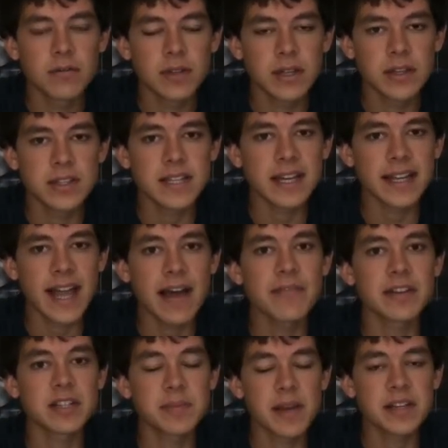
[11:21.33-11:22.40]
In the second half
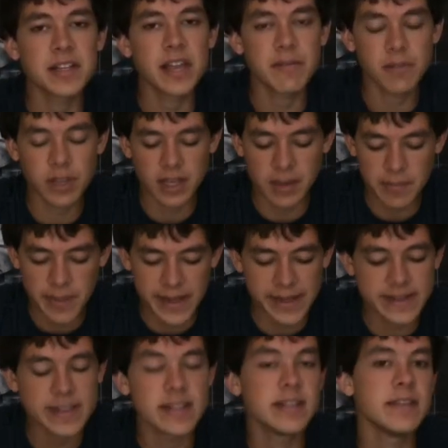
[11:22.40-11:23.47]
especially, really
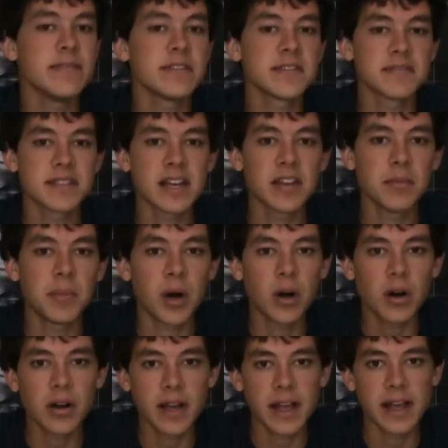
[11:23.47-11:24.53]
committed to the defensive side of the
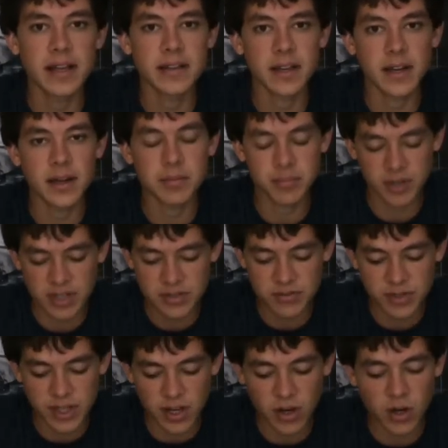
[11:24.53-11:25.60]
ball and pressed
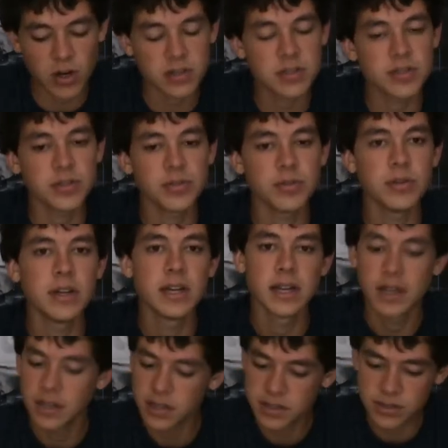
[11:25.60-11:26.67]
really hard
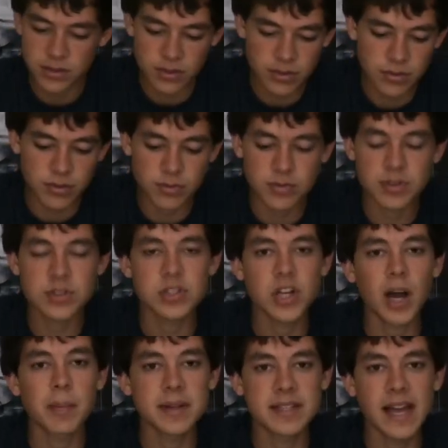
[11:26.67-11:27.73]
to
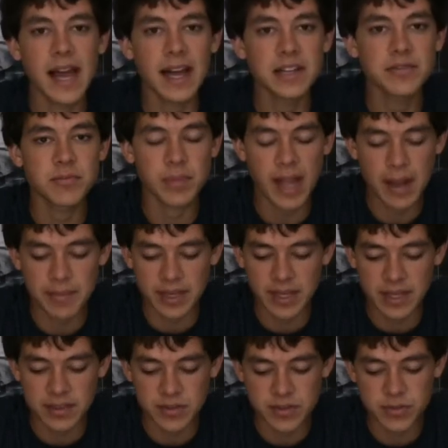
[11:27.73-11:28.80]
stop attacks from happening
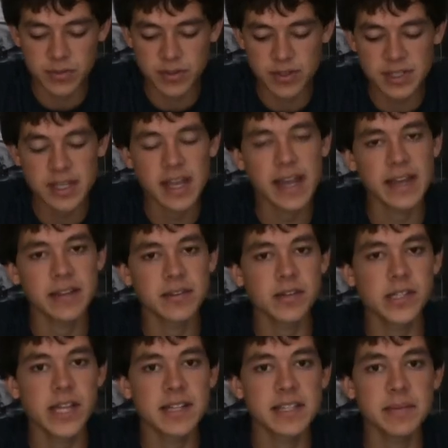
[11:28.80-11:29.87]
at their source. And
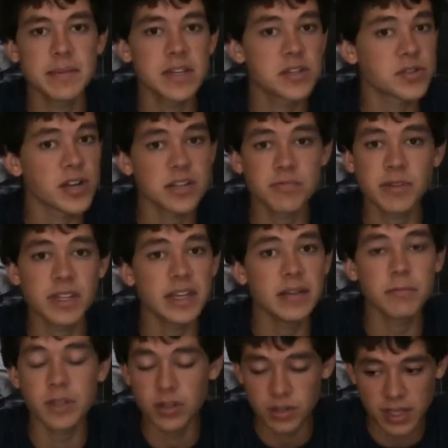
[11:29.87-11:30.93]
during that 10-minute stretch, we did.
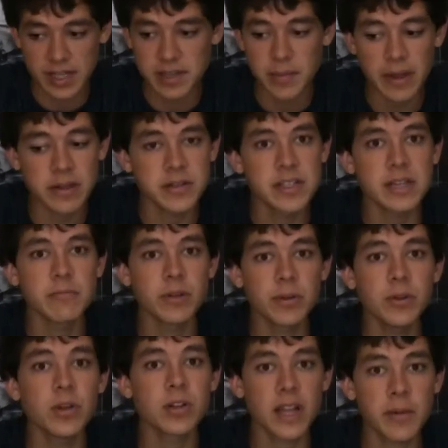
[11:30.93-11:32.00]
We looked like the better team. We
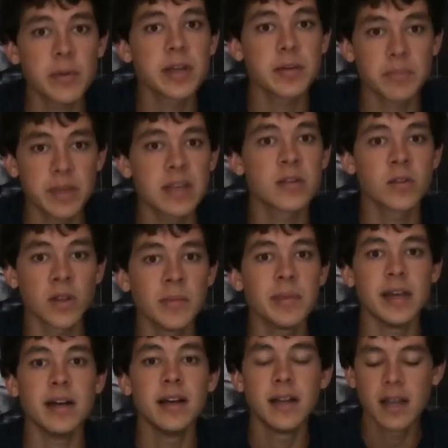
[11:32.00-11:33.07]
looked like we could beat
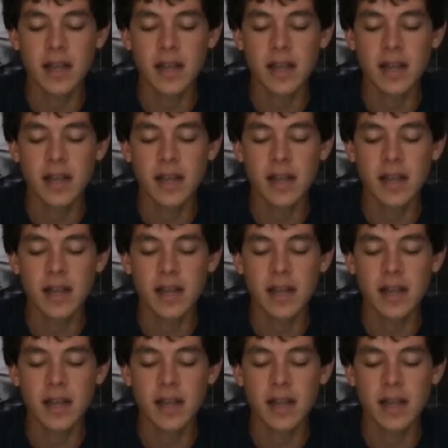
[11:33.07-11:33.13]
Colombia.